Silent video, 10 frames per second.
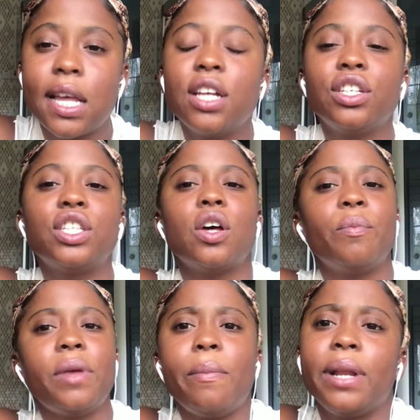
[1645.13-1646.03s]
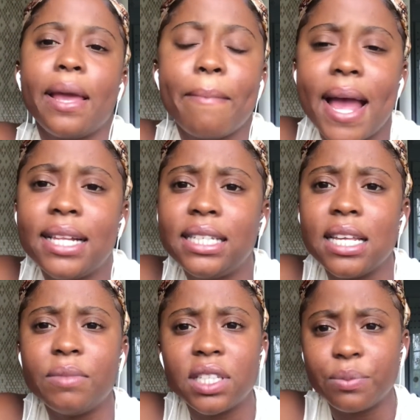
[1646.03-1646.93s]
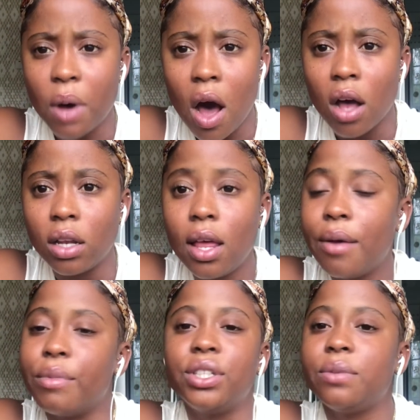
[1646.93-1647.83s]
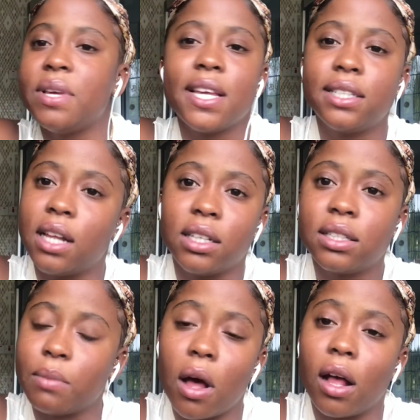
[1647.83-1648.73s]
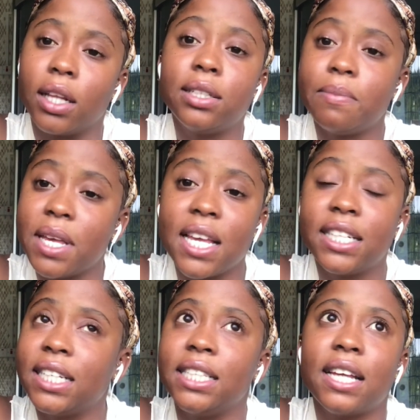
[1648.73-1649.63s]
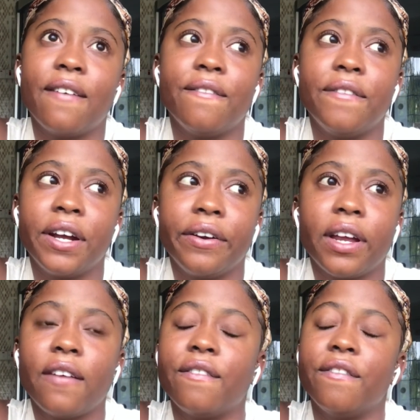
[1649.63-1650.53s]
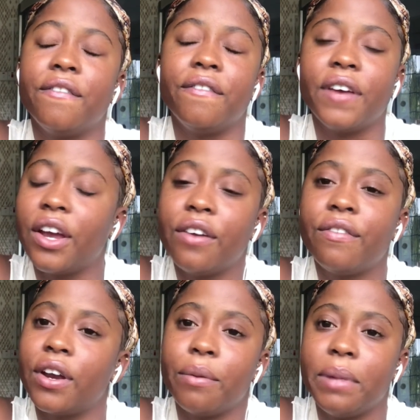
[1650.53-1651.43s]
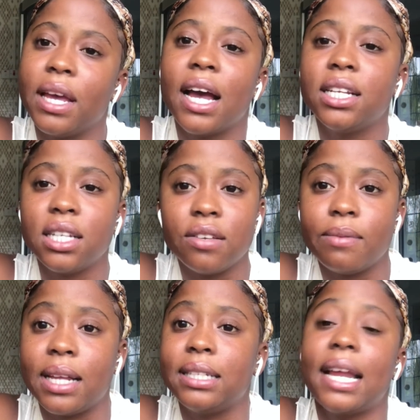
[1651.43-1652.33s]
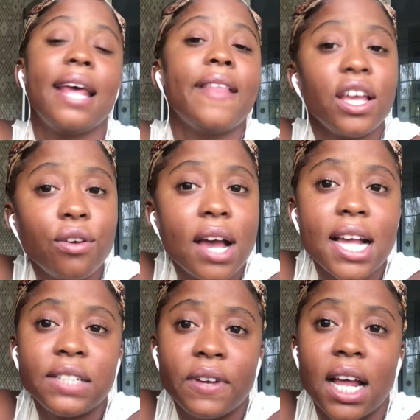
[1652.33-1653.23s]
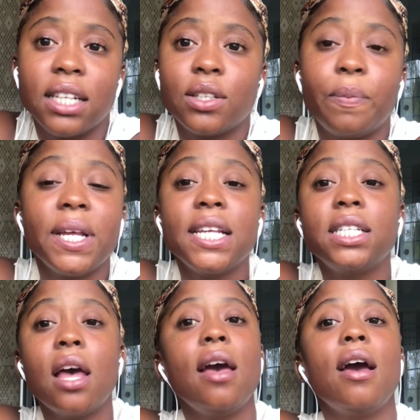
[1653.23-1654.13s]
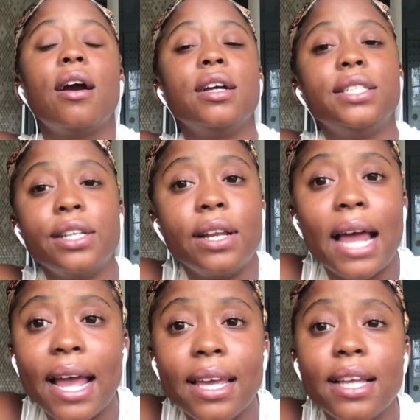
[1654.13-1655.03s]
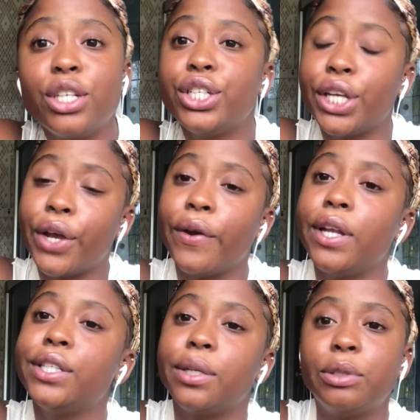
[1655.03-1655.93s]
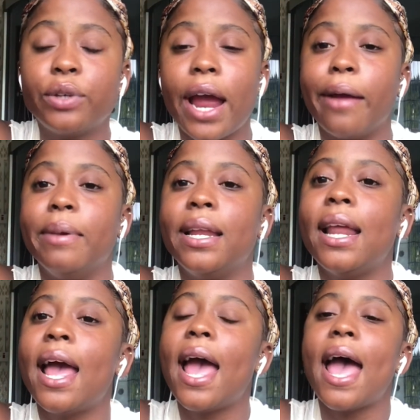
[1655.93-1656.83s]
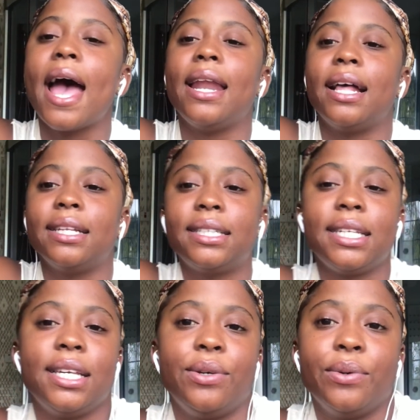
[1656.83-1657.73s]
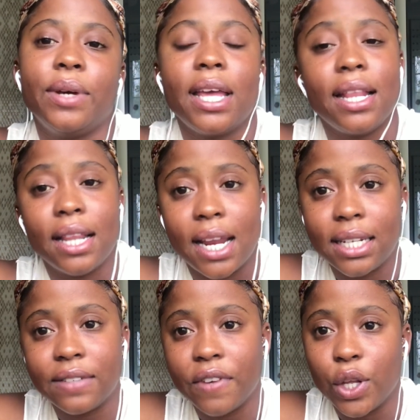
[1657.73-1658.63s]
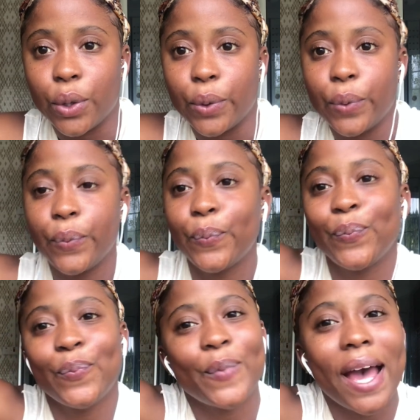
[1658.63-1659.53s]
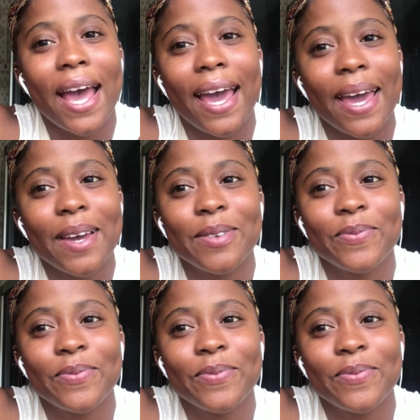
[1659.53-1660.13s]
To some people it might seem small, but to me it's not small. To me it is a very, very, very big achievement, and I thank you guys for that. So please continue liking, sharing, subscribing, and I'll see you in the next video. Bye.